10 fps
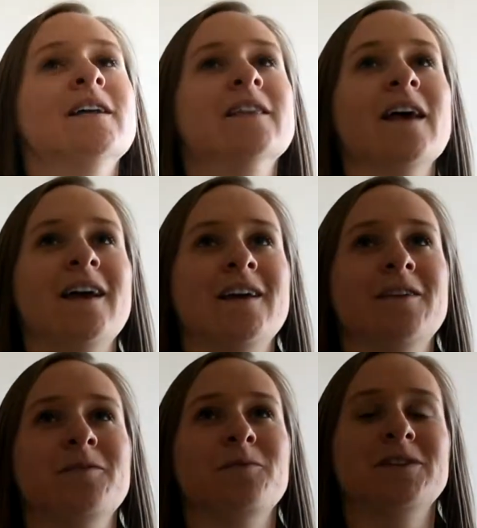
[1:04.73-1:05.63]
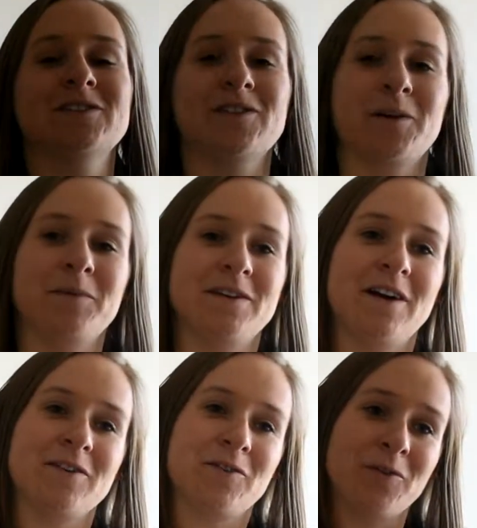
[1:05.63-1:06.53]
Then when he started coming to
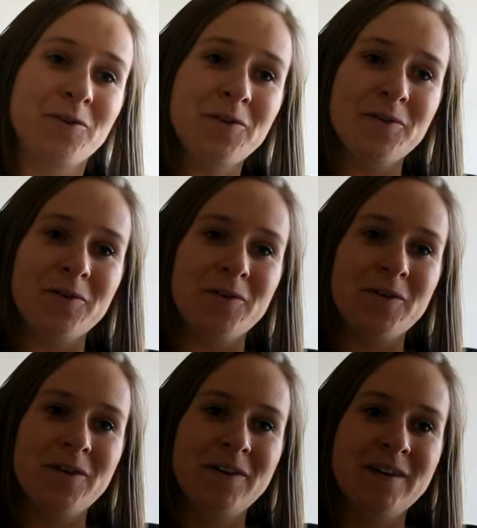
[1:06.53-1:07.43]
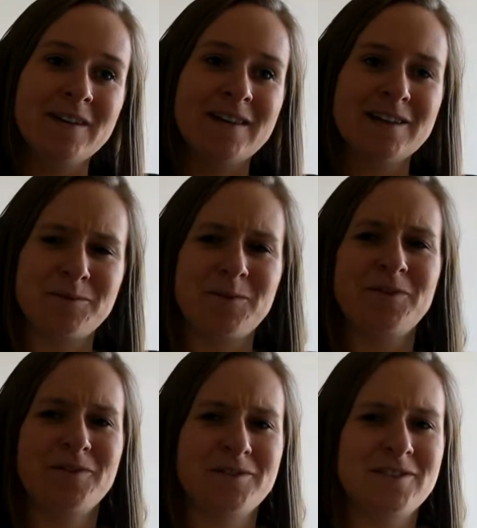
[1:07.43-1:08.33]
Dr. Lou, that's when we
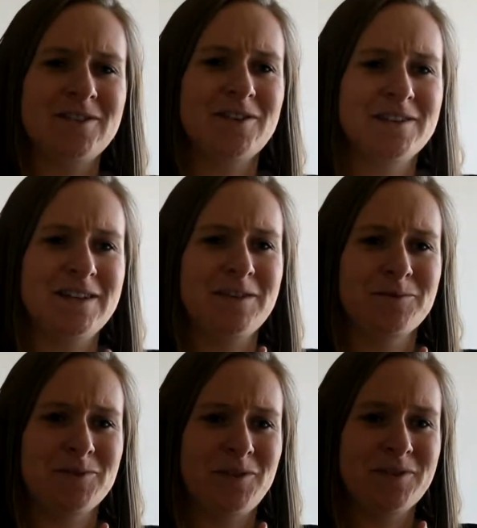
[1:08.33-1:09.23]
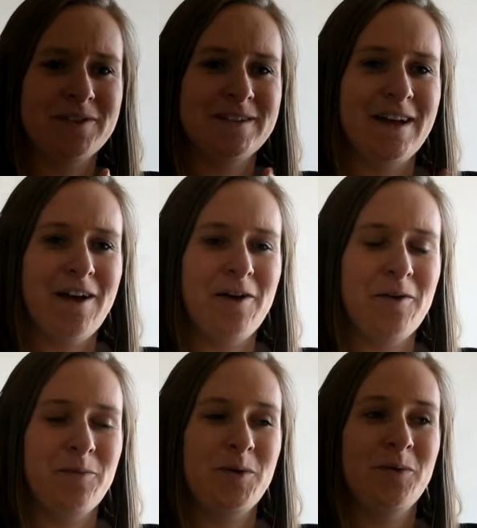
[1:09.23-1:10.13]
first started seeing results.
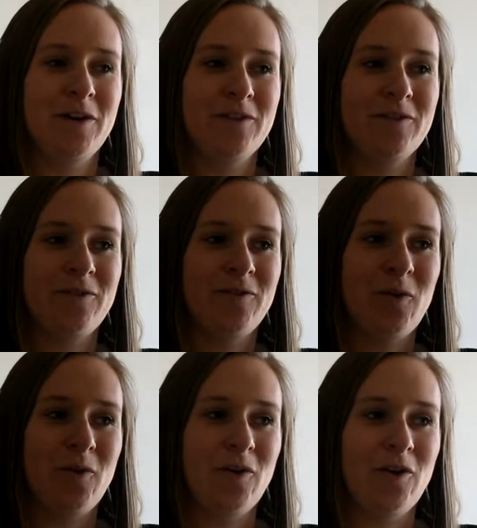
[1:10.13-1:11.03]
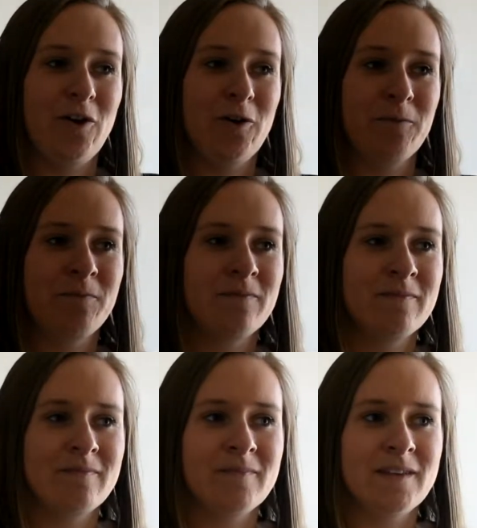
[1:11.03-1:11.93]
We went for,
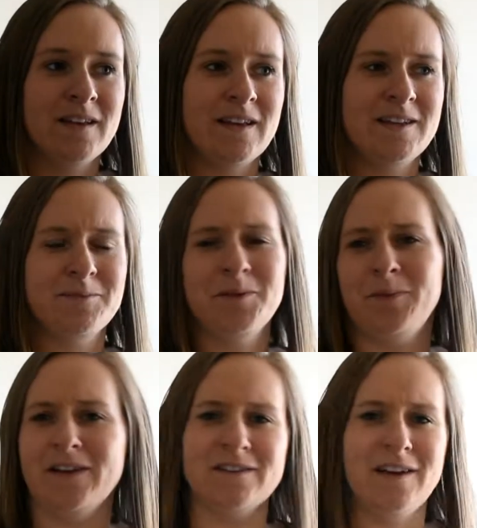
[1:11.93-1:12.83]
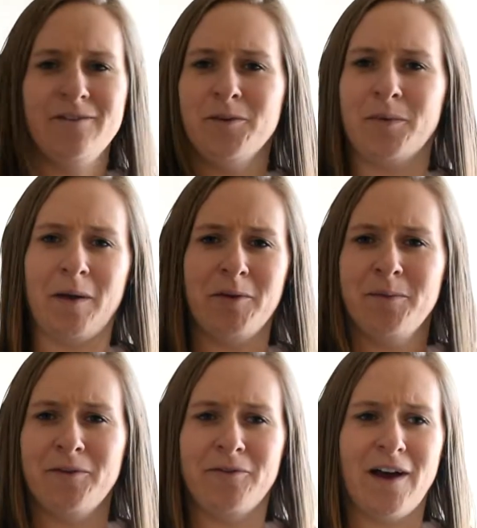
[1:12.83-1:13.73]
he's been a patient now for probably
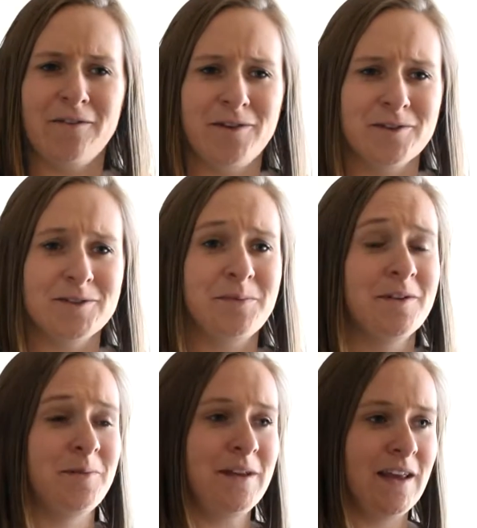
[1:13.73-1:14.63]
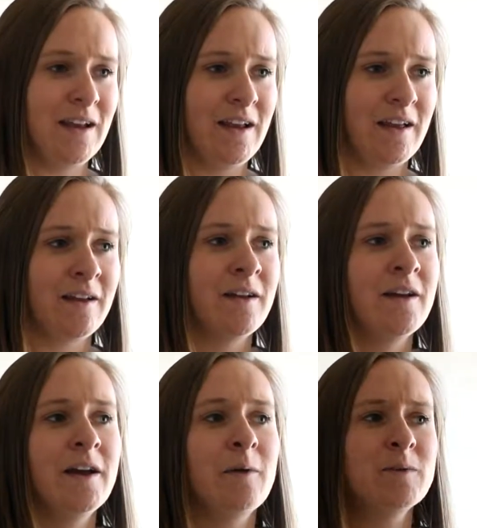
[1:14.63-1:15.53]
about 5 years, but in the beginning
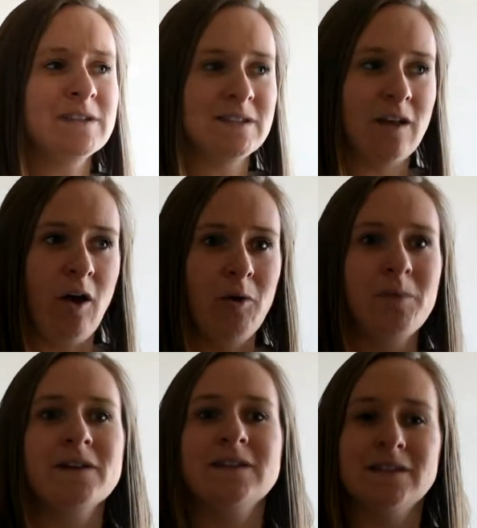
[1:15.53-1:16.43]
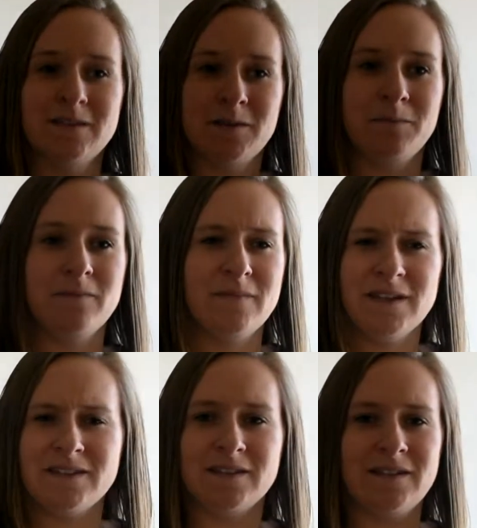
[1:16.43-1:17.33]
it was slow because his
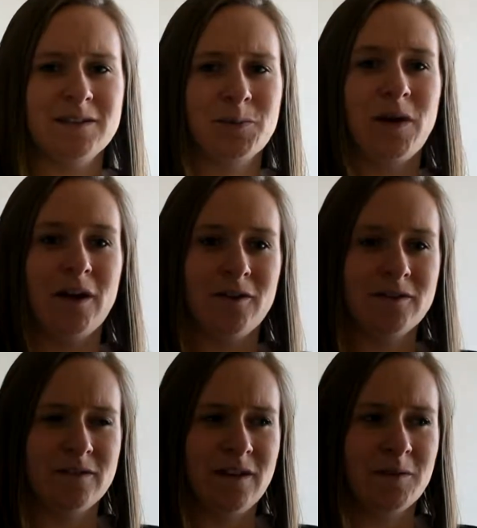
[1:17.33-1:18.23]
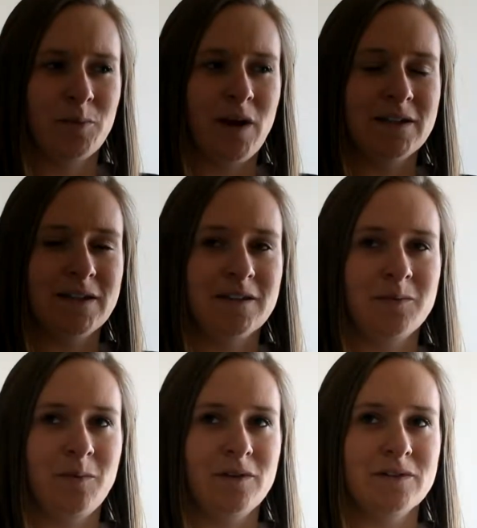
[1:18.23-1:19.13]
disease process
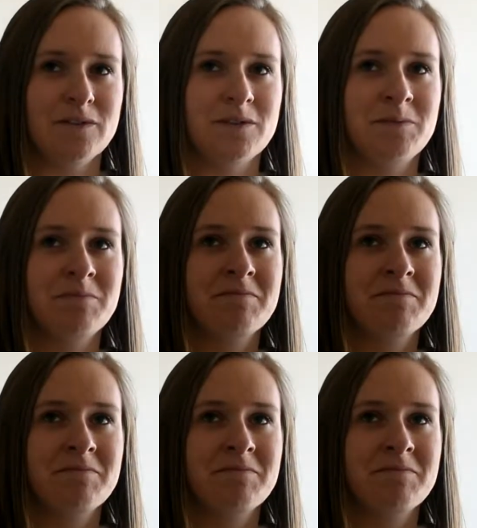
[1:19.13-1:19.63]
was